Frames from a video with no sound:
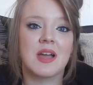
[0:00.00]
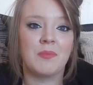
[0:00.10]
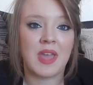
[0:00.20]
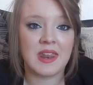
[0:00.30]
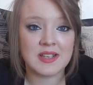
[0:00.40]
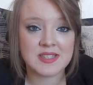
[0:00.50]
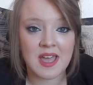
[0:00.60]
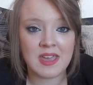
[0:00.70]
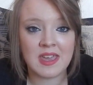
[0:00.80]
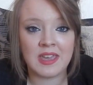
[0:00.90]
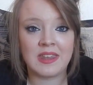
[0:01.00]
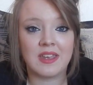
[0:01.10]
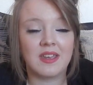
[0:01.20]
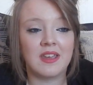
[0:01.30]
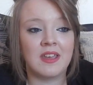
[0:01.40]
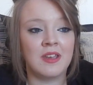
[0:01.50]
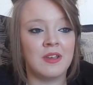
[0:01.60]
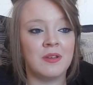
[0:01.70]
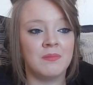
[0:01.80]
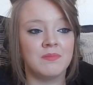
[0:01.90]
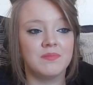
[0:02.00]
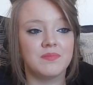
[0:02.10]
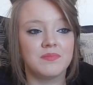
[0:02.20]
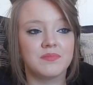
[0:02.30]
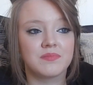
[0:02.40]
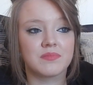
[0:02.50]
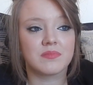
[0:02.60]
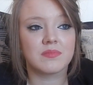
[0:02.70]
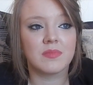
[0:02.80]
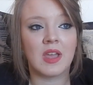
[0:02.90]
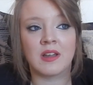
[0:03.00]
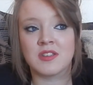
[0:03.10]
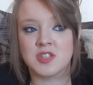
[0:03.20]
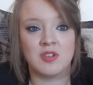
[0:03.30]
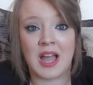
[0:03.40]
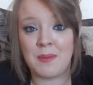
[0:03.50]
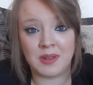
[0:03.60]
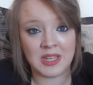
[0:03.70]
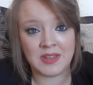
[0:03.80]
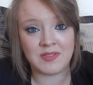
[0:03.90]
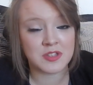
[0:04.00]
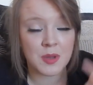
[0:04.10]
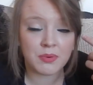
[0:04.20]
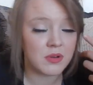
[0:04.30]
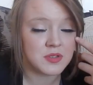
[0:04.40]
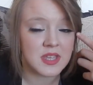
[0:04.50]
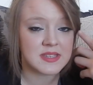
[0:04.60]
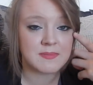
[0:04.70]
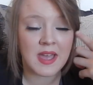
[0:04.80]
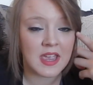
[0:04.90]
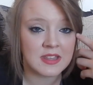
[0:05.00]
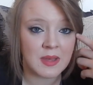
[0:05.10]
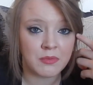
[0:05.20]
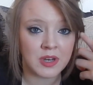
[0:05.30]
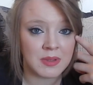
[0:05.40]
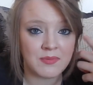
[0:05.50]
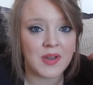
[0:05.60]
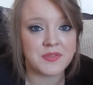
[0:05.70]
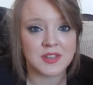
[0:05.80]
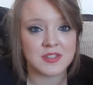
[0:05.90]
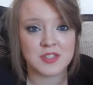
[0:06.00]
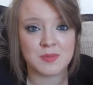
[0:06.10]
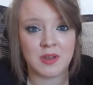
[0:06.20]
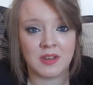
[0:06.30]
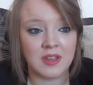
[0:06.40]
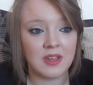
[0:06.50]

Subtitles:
I'm getting excited. I still can't believe it's not processed in my head that I'm going to meet 5 Seconds of Summer.